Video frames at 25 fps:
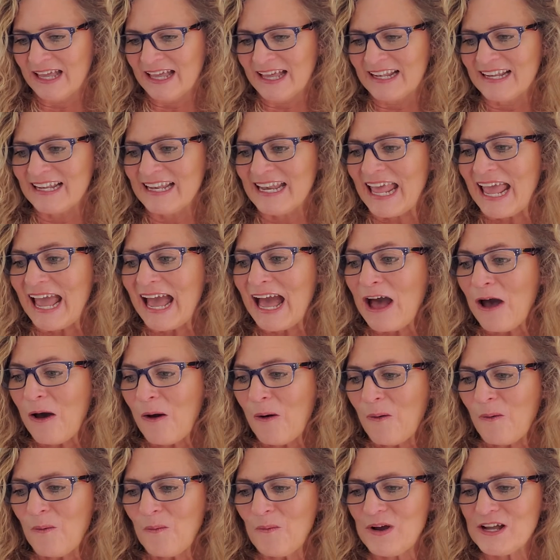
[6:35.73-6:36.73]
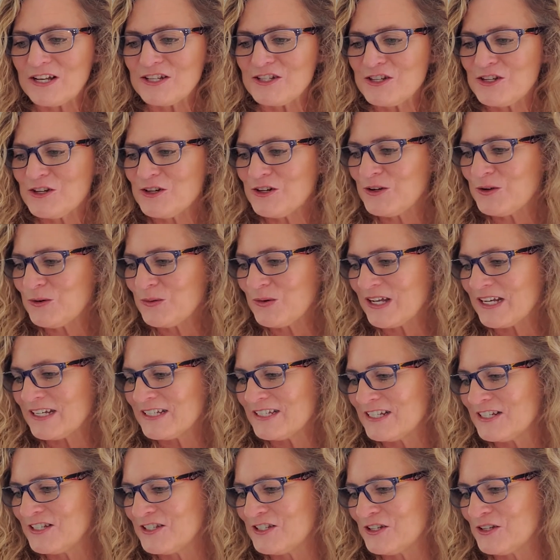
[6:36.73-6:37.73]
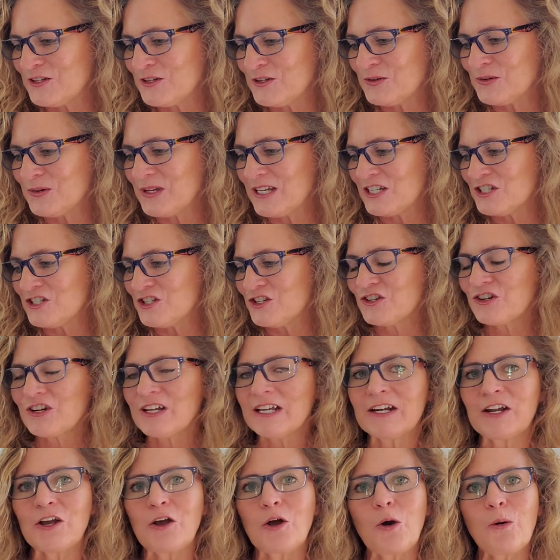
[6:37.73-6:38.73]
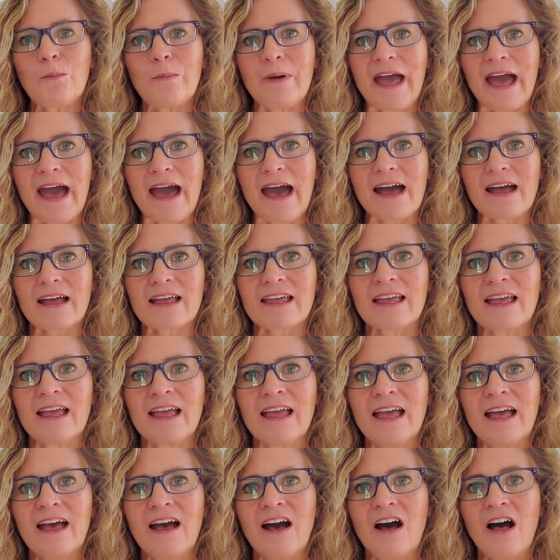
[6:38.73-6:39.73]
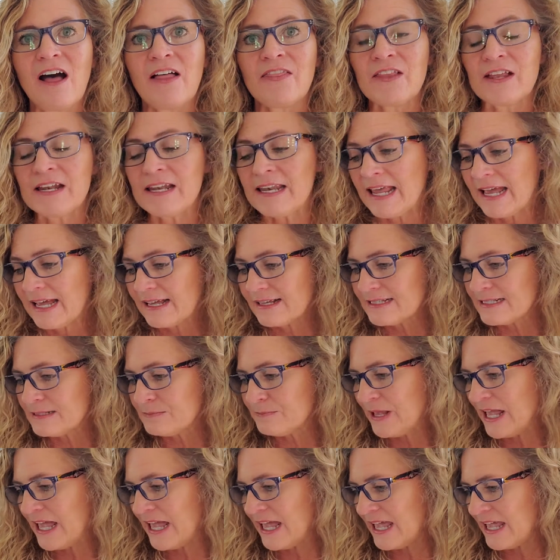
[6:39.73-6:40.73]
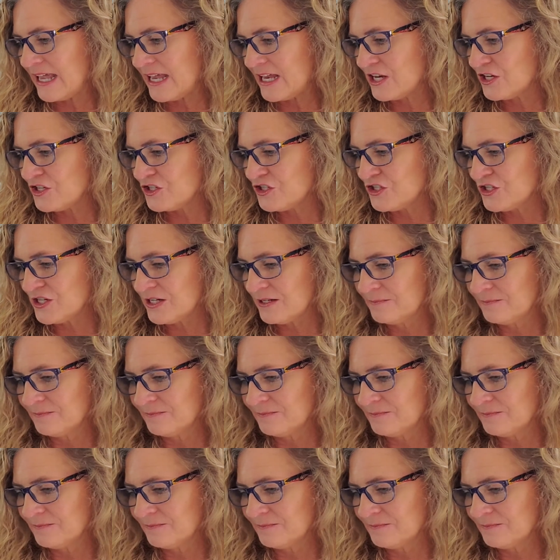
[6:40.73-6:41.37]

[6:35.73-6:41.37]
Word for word: Now what you're going to do is you're going to go back on the next page.